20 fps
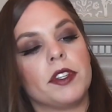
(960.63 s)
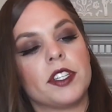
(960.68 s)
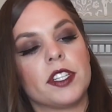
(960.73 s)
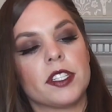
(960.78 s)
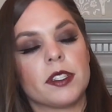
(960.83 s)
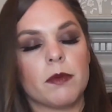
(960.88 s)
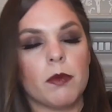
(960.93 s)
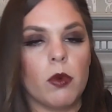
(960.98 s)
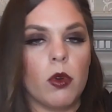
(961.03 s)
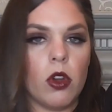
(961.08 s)
which
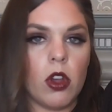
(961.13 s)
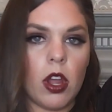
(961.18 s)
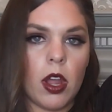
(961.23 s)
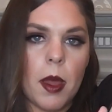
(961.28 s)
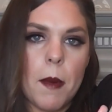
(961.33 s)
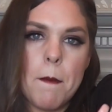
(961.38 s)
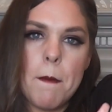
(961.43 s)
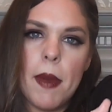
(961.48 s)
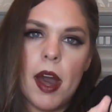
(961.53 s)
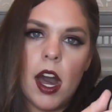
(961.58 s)
is
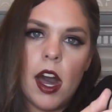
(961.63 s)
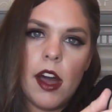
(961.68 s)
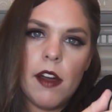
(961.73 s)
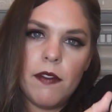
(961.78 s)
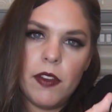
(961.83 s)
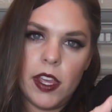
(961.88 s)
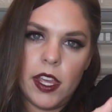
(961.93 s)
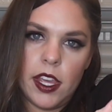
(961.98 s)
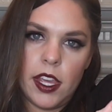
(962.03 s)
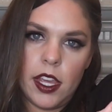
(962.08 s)
more
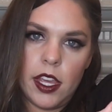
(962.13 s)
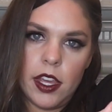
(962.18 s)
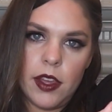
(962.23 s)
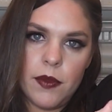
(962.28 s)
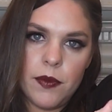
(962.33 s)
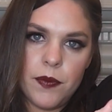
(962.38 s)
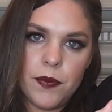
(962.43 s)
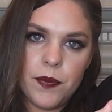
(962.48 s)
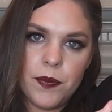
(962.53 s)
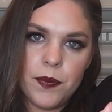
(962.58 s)
mauve-y.
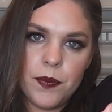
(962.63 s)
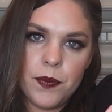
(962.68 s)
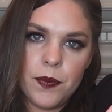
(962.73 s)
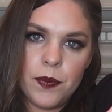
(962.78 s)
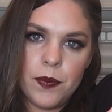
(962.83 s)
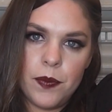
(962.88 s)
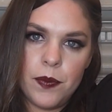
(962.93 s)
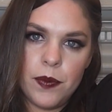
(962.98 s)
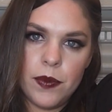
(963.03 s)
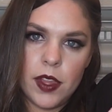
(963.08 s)

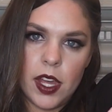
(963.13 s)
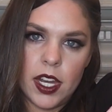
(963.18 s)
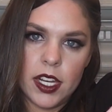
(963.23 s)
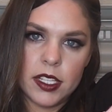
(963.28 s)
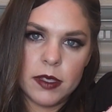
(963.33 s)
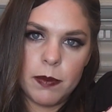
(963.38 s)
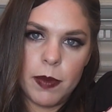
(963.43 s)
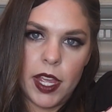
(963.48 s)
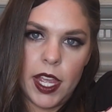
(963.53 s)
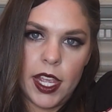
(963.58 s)
Not
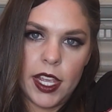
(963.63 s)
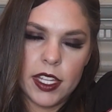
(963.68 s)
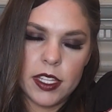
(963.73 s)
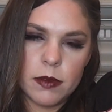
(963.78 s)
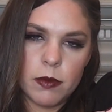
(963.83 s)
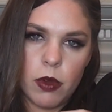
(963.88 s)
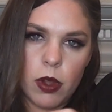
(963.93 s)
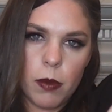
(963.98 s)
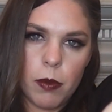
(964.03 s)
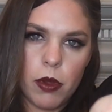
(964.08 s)
as pink,
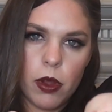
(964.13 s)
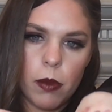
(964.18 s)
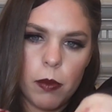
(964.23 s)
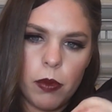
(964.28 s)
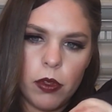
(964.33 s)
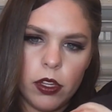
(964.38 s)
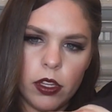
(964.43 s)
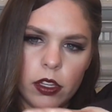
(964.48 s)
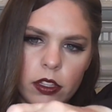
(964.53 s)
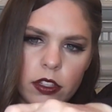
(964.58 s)
it's more
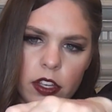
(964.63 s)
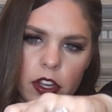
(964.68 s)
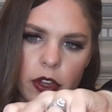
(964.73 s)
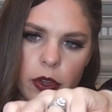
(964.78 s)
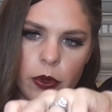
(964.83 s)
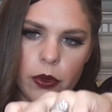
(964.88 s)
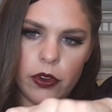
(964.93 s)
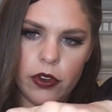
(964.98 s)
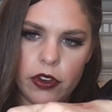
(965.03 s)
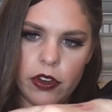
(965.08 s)
purple
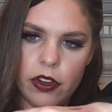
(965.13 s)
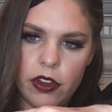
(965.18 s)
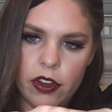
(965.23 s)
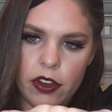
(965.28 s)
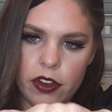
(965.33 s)
toned.